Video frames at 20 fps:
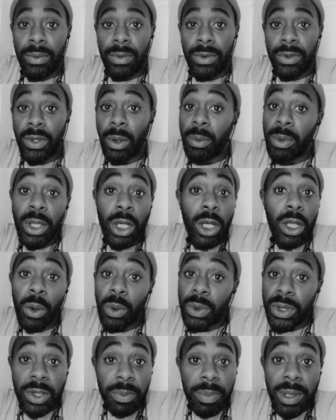Some of the
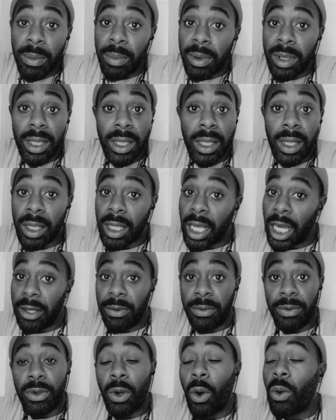closest people in your life.
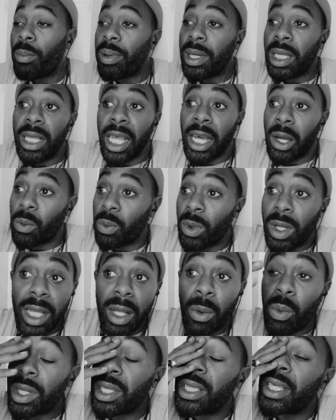Don't be like
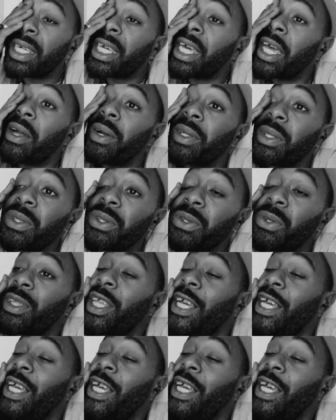one of the characters on